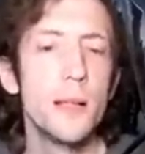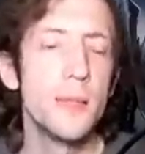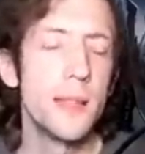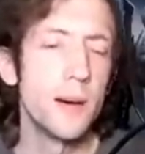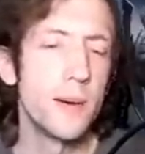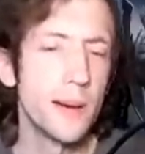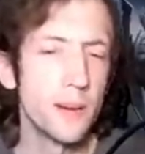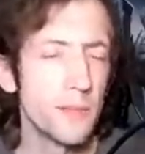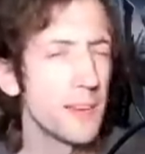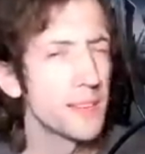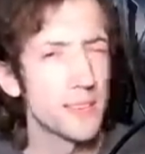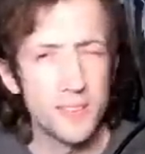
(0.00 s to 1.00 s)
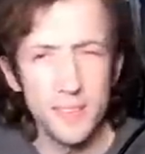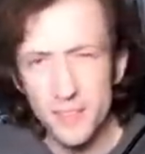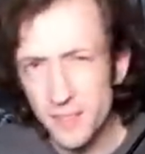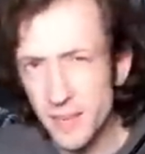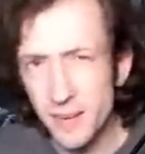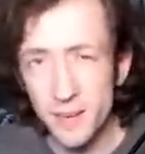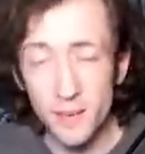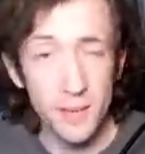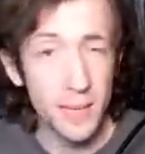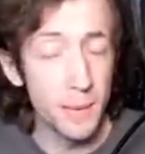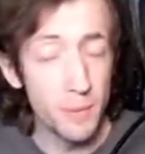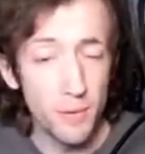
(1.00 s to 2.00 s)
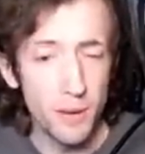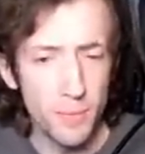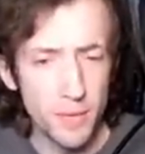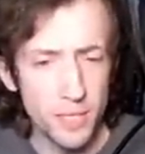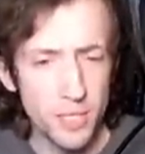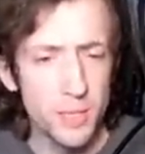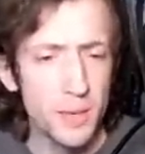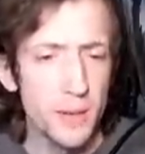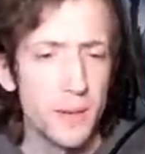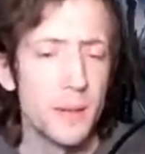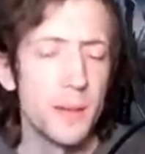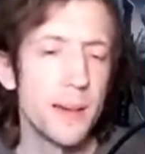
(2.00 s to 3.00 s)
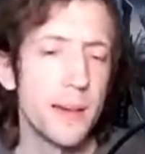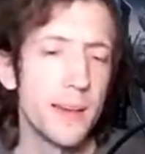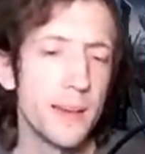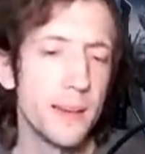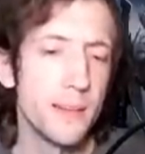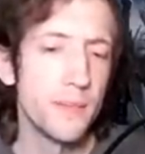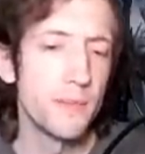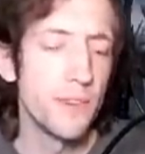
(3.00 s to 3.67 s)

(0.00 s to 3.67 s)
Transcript: Now, I don't think this is necessarily going to happen very much. I